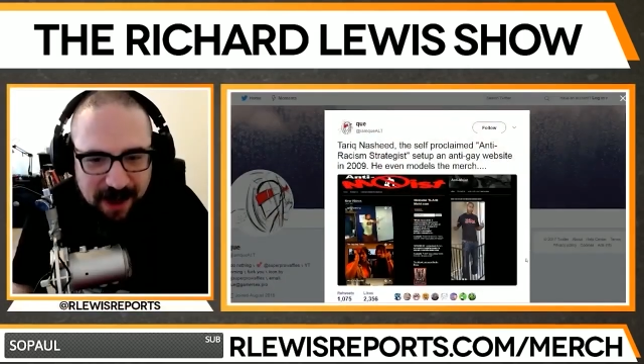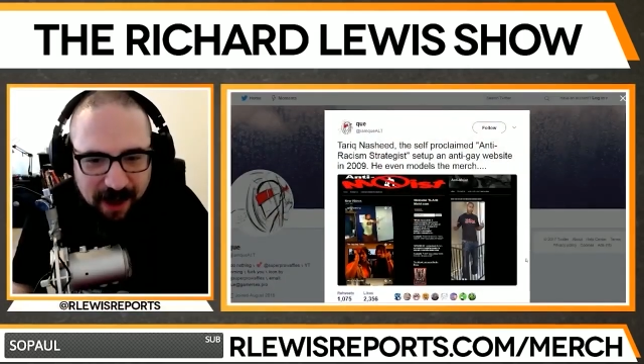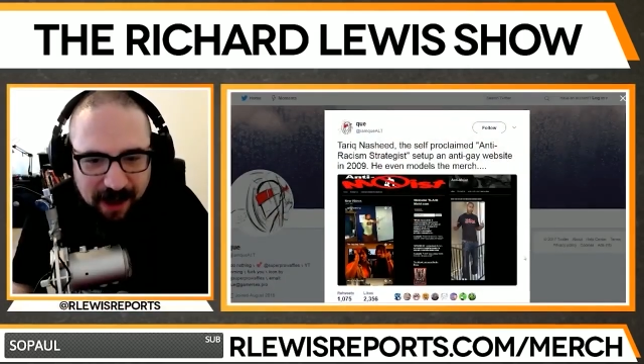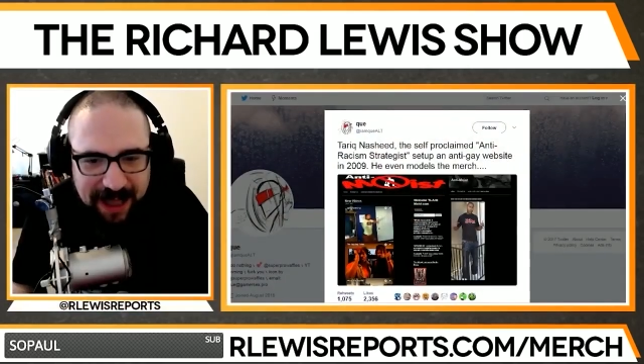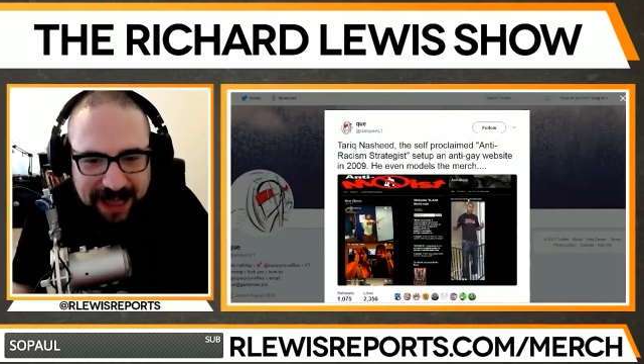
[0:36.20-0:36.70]

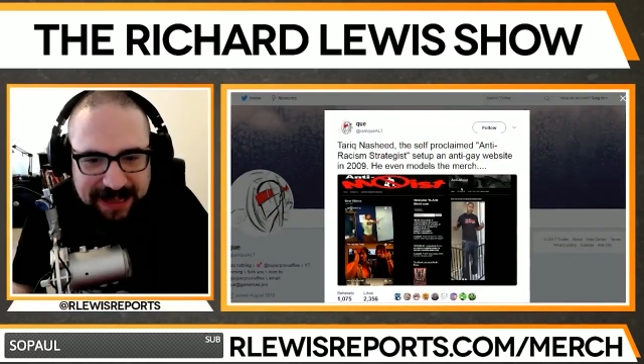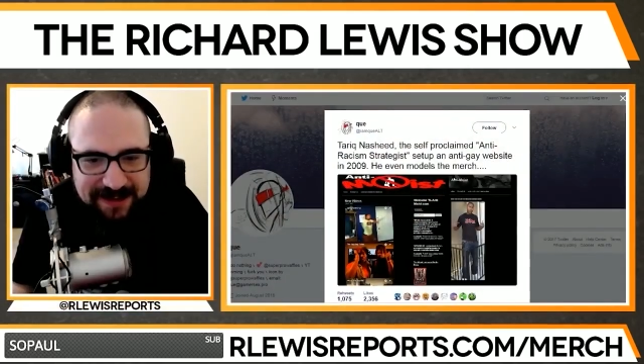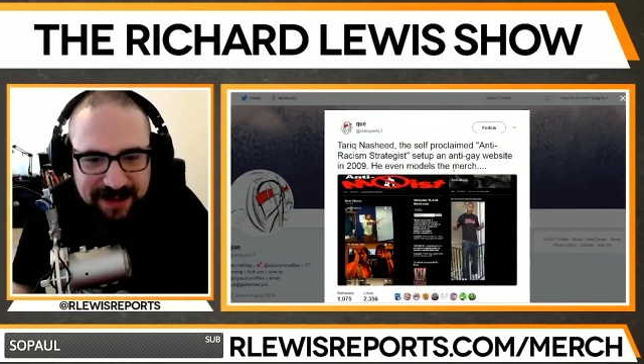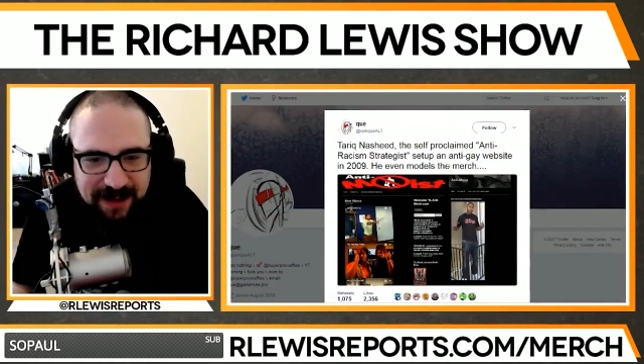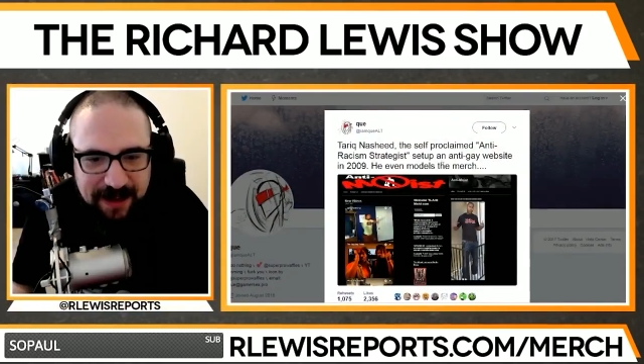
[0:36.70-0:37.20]

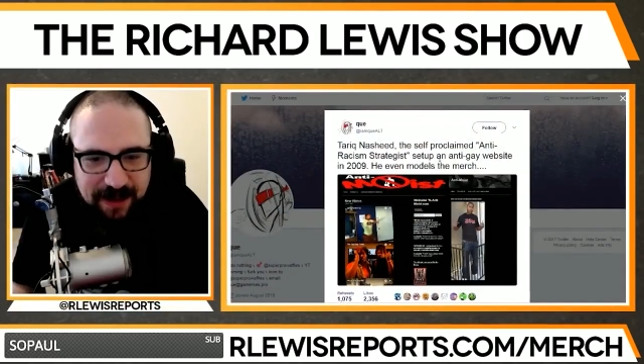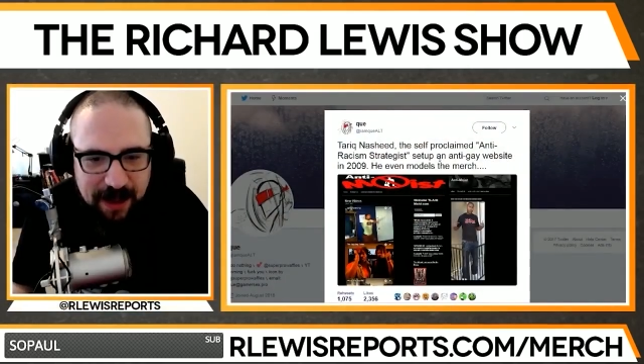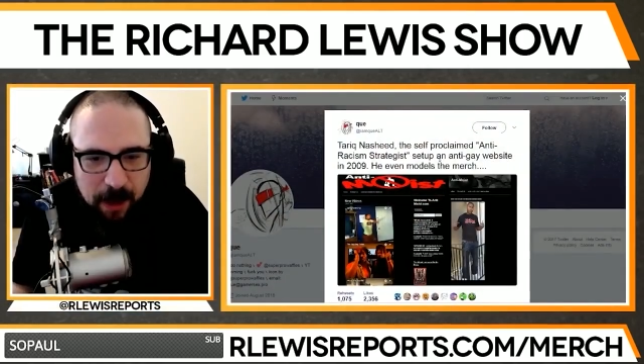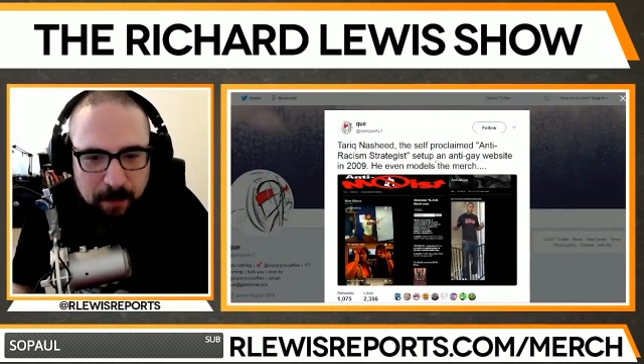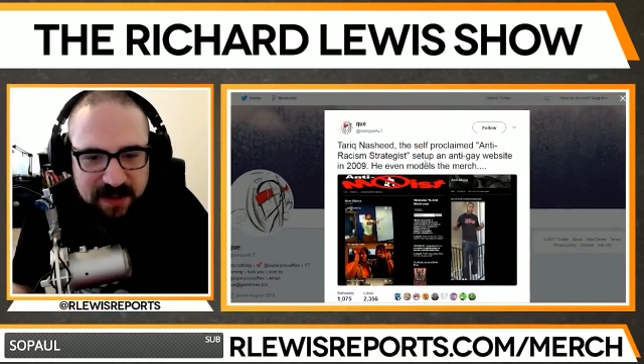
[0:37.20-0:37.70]
is
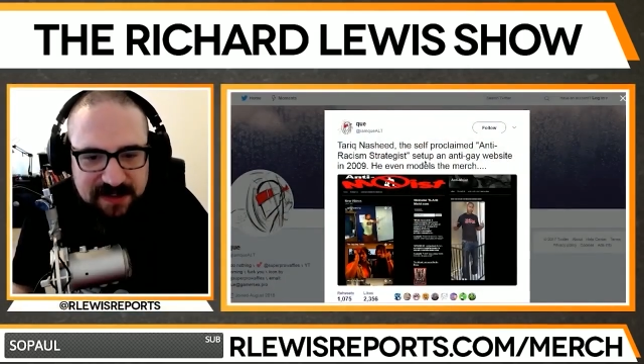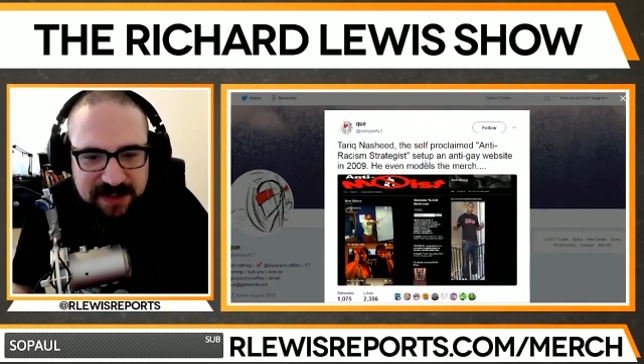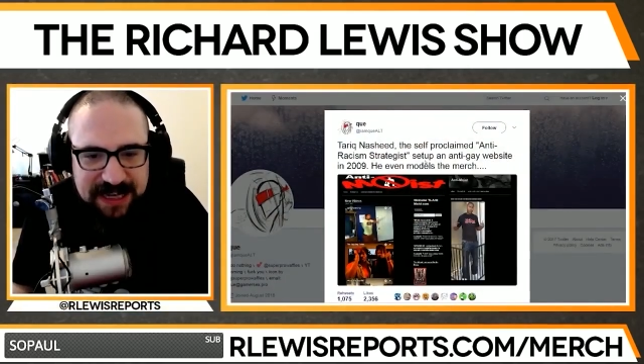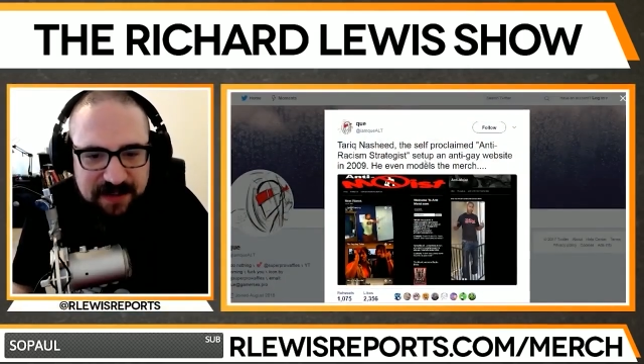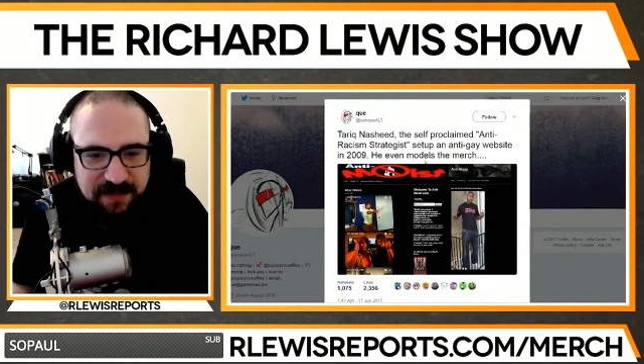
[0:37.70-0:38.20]
a
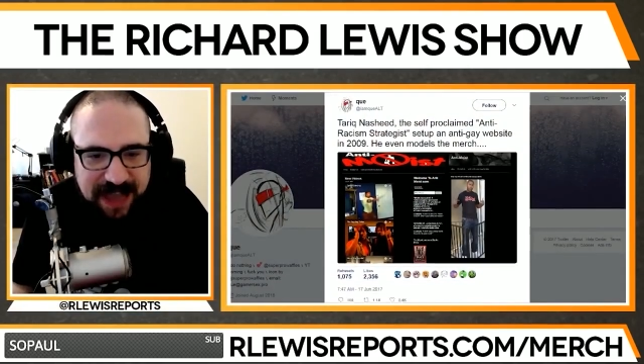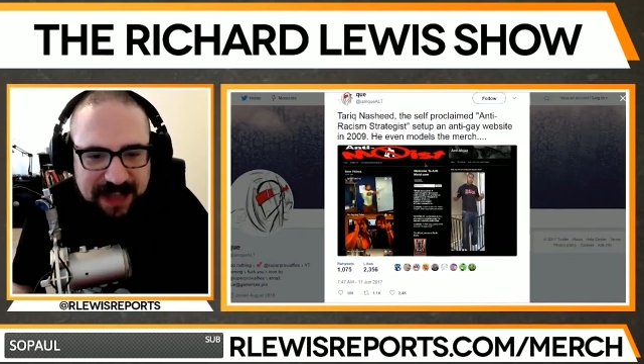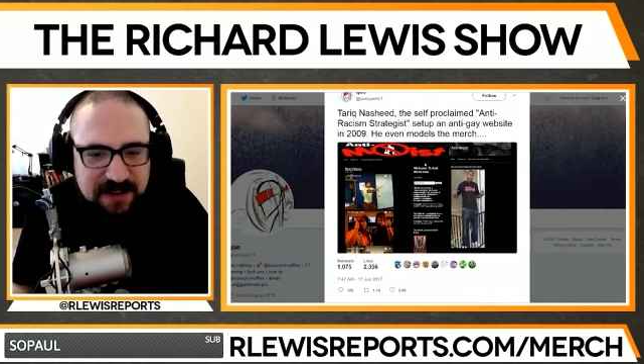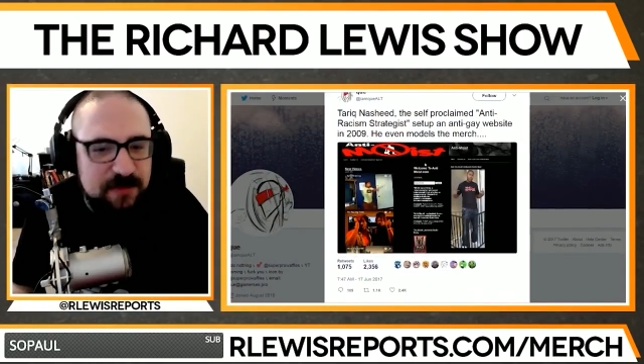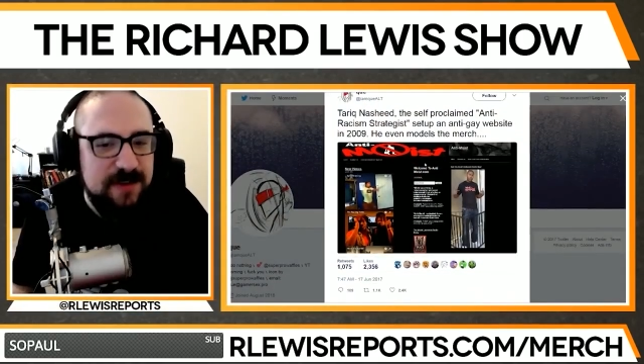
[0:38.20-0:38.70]
perceived
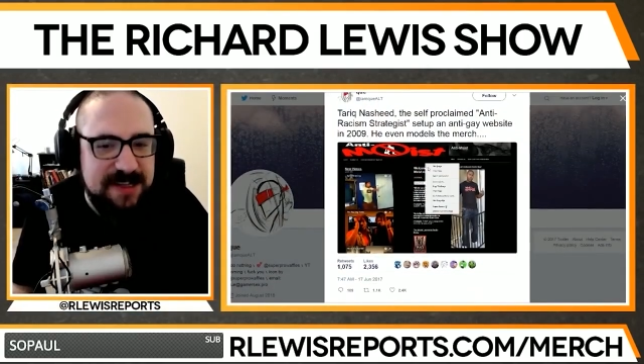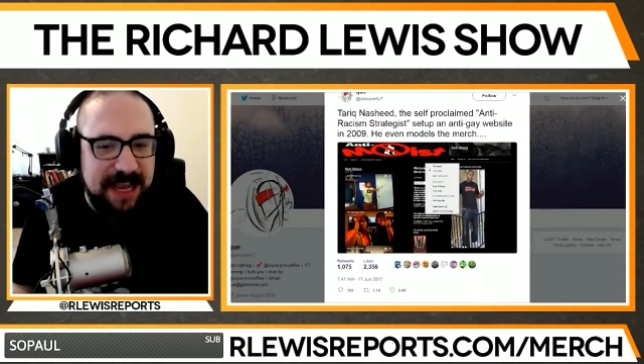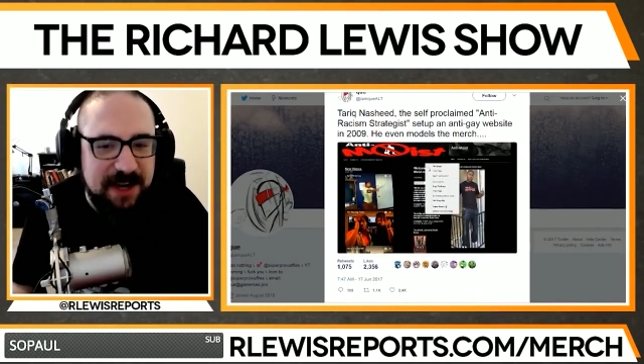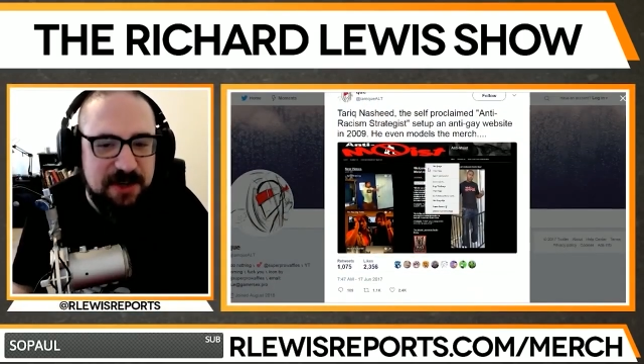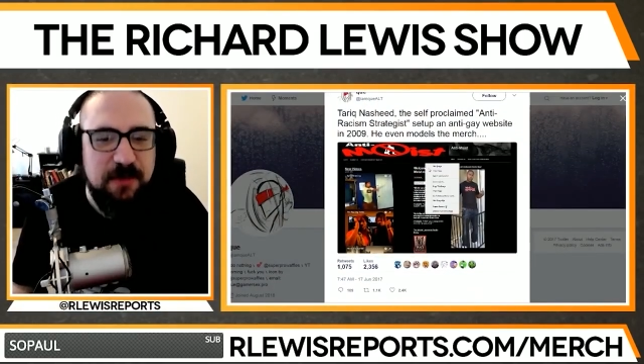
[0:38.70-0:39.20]

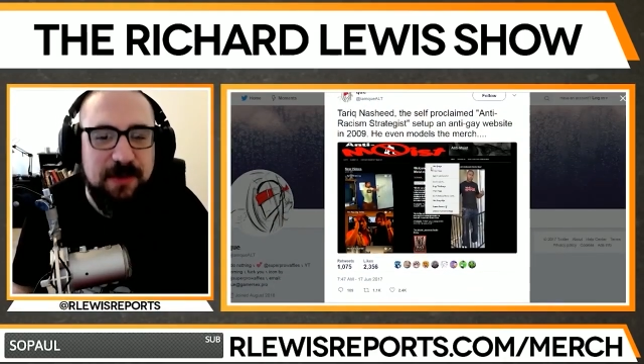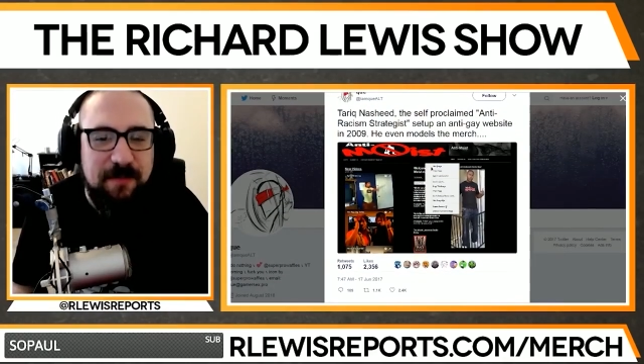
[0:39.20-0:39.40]
heterosexual